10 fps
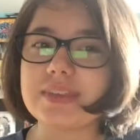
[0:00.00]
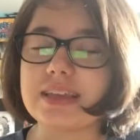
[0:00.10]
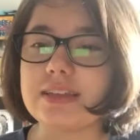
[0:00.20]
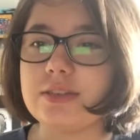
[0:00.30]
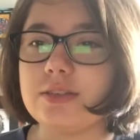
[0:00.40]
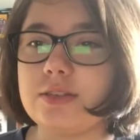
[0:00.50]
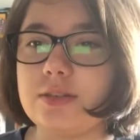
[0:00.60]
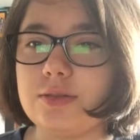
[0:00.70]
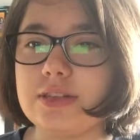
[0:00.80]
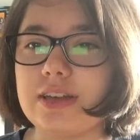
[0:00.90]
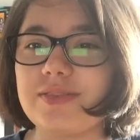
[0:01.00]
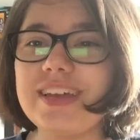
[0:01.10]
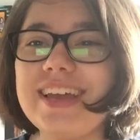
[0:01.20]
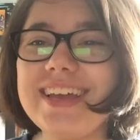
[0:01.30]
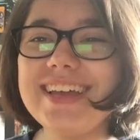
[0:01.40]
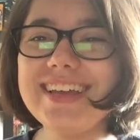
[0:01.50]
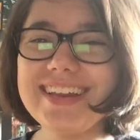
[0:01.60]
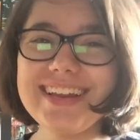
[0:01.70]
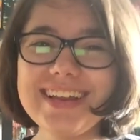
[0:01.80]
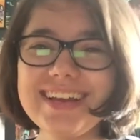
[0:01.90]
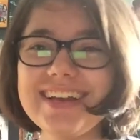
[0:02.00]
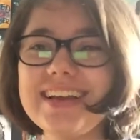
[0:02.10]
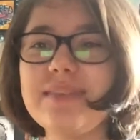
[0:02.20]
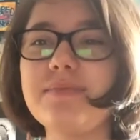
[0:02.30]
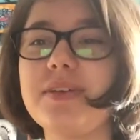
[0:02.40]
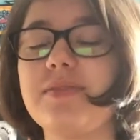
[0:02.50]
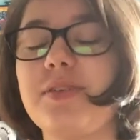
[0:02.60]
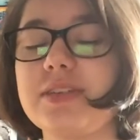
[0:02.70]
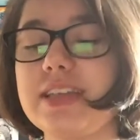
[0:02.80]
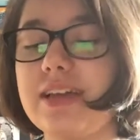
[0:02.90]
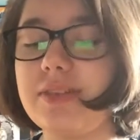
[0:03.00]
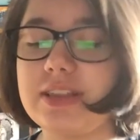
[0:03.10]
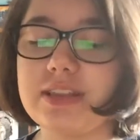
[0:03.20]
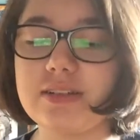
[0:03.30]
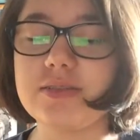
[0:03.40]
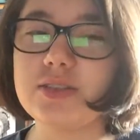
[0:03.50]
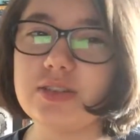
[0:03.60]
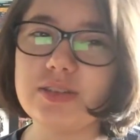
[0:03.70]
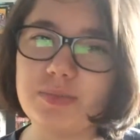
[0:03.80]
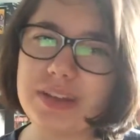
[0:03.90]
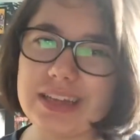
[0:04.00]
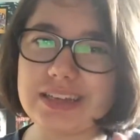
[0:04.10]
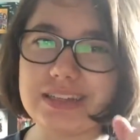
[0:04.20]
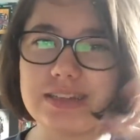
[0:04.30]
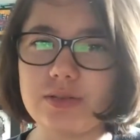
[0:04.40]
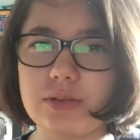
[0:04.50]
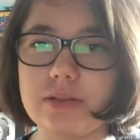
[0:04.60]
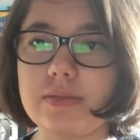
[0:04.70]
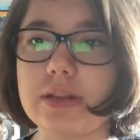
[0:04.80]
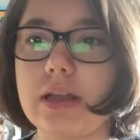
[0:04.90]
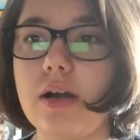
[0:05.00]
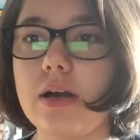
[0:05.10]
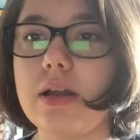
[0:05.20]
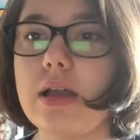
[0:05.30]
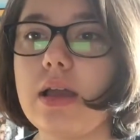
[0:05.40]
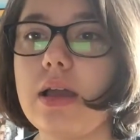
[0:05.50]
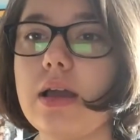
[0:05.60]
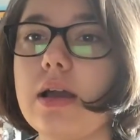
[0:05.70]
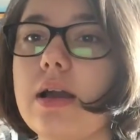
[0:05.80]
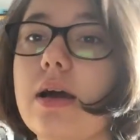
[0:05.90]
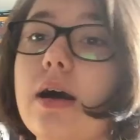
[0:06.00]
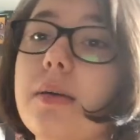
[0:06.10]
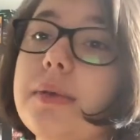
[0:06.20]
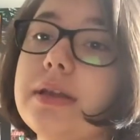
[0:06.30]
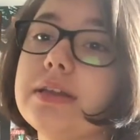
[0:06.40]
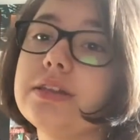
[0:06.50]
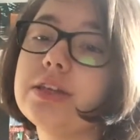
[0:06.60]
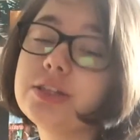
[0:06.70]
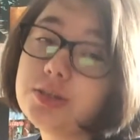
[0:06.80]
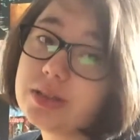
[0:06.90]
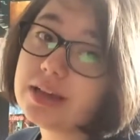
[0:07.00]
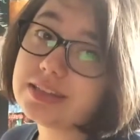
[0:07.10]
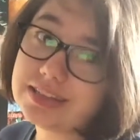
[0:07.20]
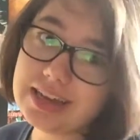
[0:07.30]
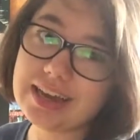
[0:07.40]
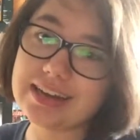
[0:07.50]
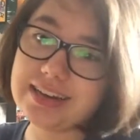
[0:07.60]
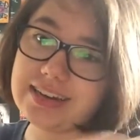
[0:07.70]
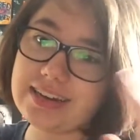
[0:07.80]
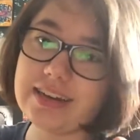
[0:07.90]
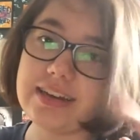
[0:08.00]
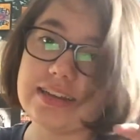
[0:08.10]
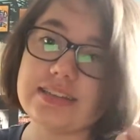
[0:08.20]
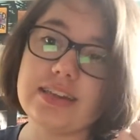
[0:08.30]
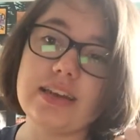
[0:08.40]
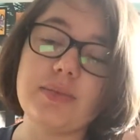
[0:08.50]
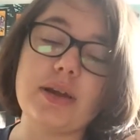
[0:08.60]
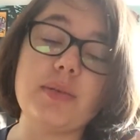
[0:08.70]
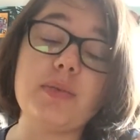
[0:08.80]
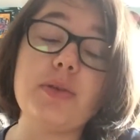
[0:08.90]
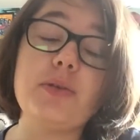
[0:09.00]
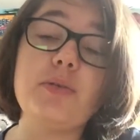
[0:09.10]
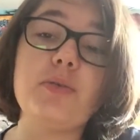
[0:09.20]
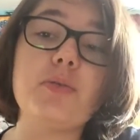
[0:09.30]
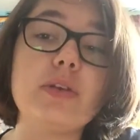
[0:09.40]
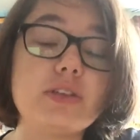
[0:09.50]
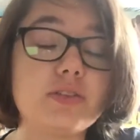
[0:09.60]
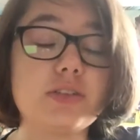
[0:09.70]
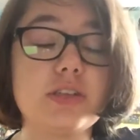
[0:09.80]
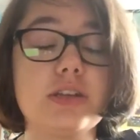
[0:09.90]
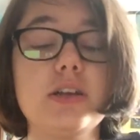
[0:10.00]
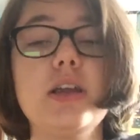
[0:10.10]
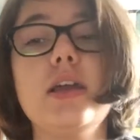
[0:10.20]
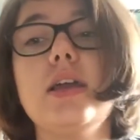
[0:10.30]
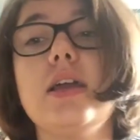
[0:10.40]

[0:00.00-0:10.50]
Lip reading: and do stuff. But of course they have like their place sort of that they haunt. In 2009, a study by Pew Research Center,